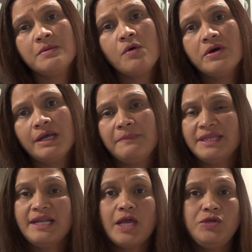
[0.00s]
in the morning,
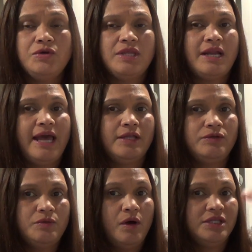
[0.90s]
but then I knew that I had
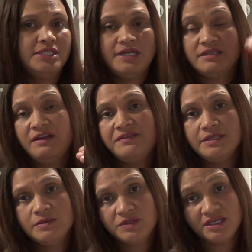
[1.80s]
to do all these
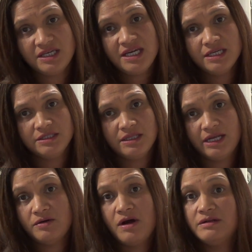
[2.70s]
activities with the kids
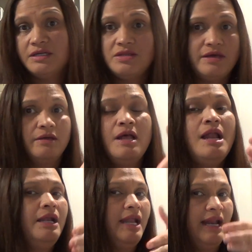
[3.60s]
later on in the
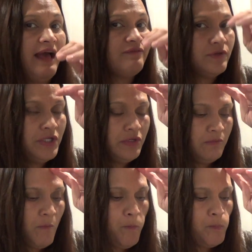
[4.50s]
late
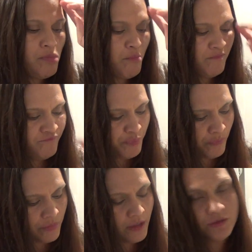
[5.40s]
afternoon.
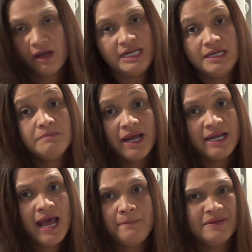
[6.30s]
So I needed my
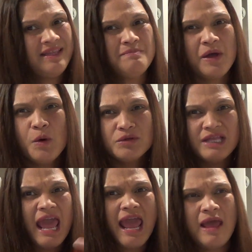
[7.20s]
nap, but then my whole
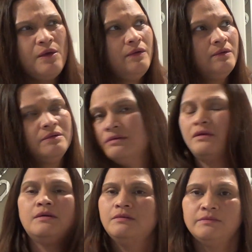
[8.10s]
day
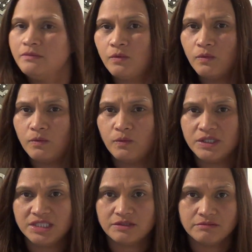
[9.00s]

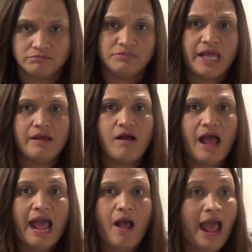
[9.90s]
was like
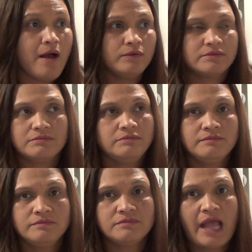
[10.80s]
out.
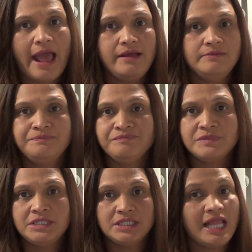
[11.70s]
I
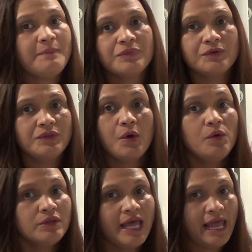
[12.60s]
slept through the
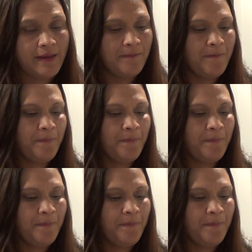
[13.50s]
whole day.